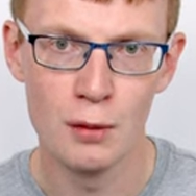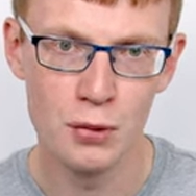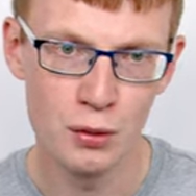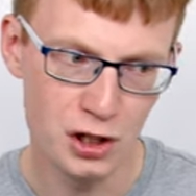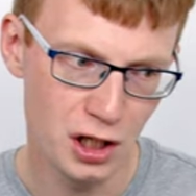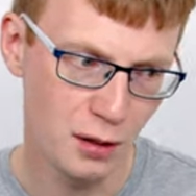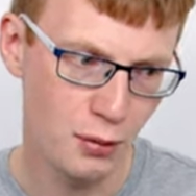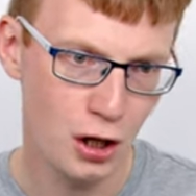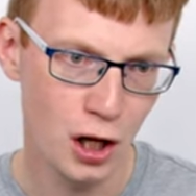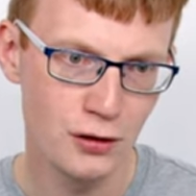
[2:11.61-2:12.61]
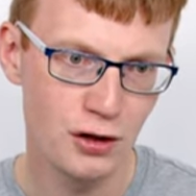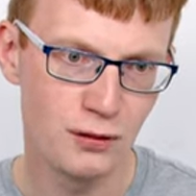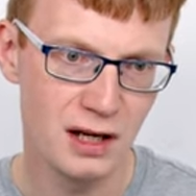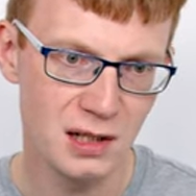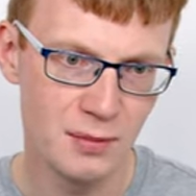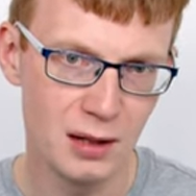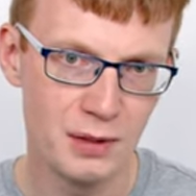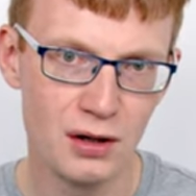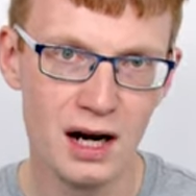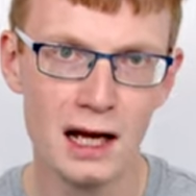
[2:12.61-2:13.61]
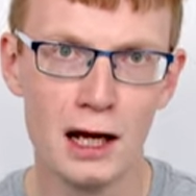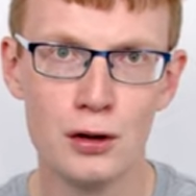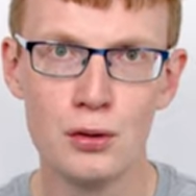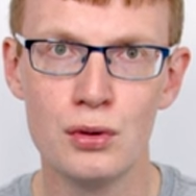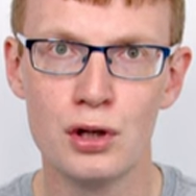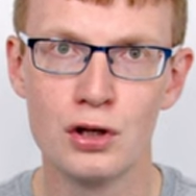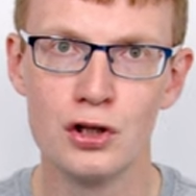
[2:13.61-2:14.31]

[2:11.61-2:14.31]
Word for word: but when you compare 120 millimeter AIO